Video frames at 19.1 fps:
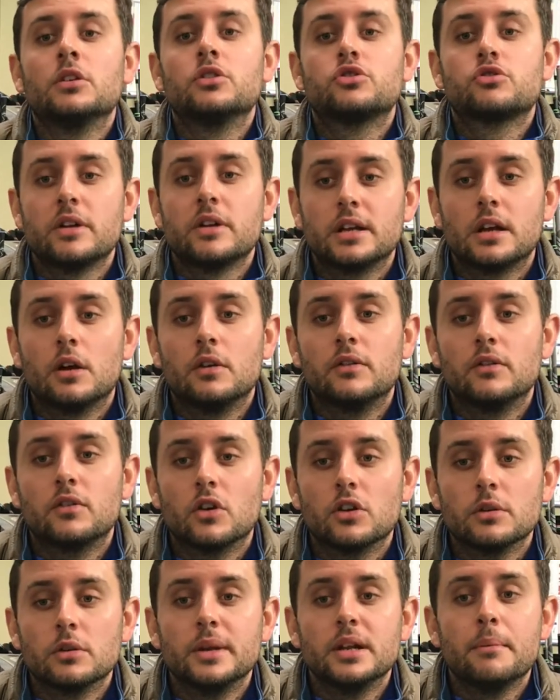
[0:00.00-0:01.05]
Trendy Golf have
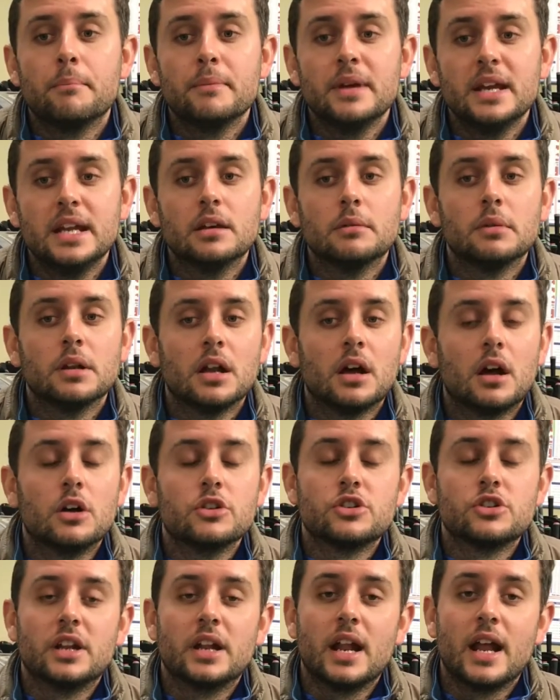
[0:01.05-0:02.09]
got them in a medium,
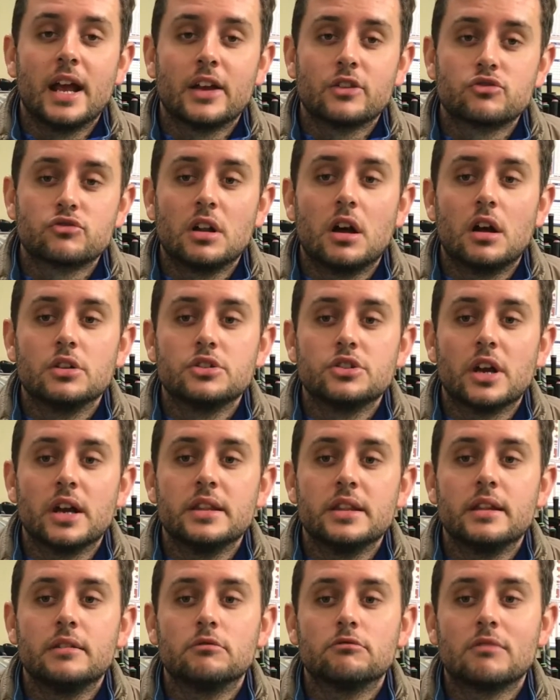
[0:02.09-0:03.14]
large and an extra large
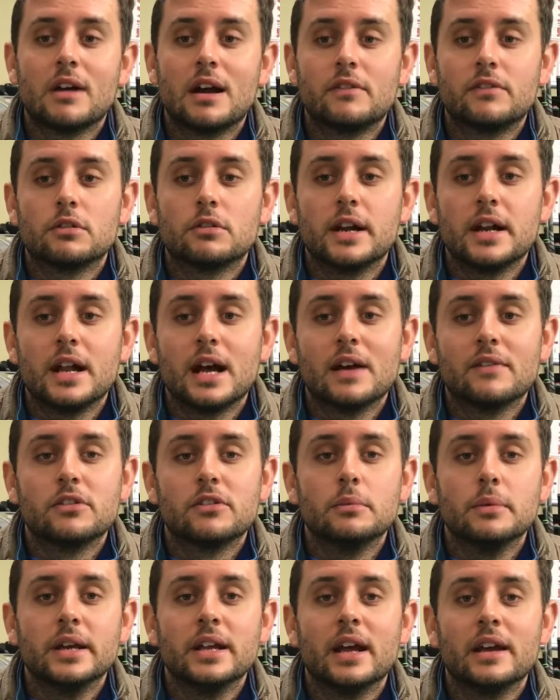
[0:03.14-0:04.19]
and then Ralph Lauren have
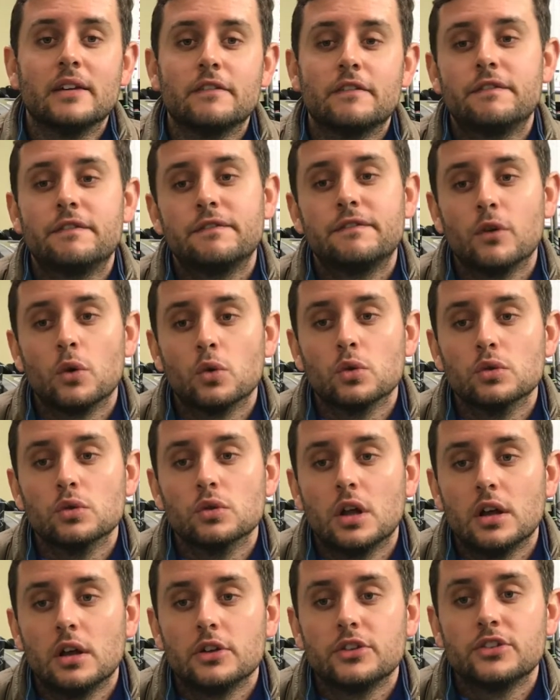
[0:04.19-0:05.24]
them in a
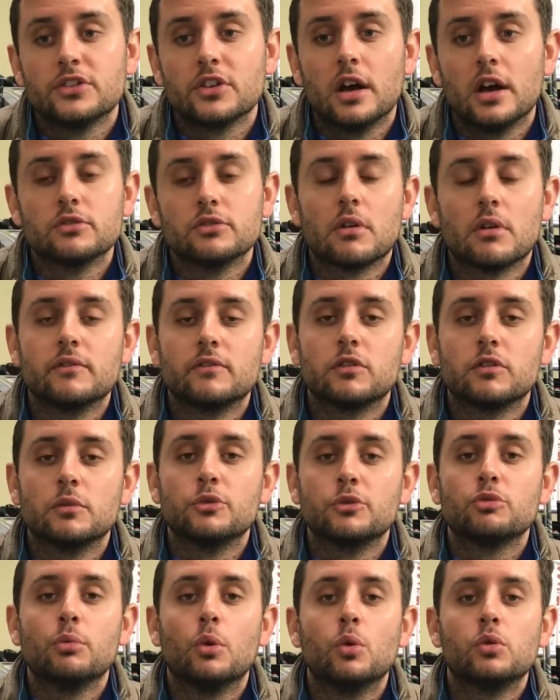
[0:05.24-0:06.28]
full size run from
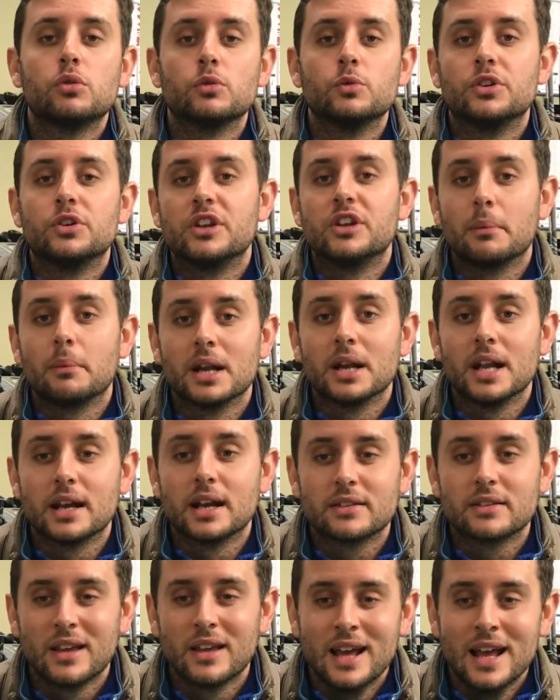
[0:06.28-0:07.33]
small through to double
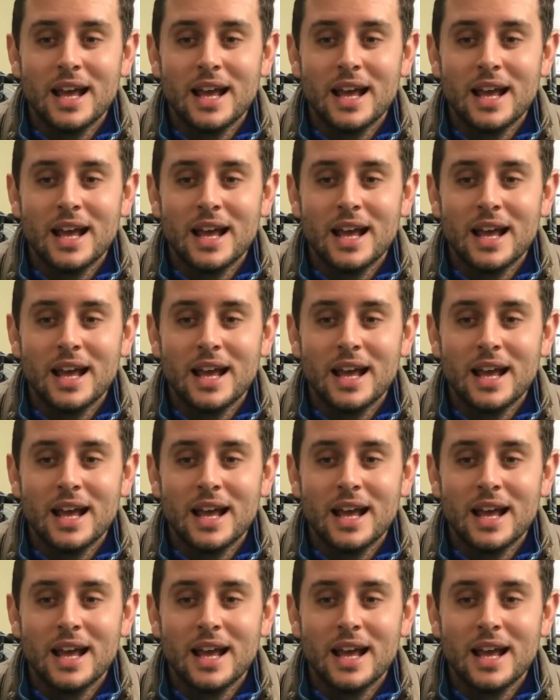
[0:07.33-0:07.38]
X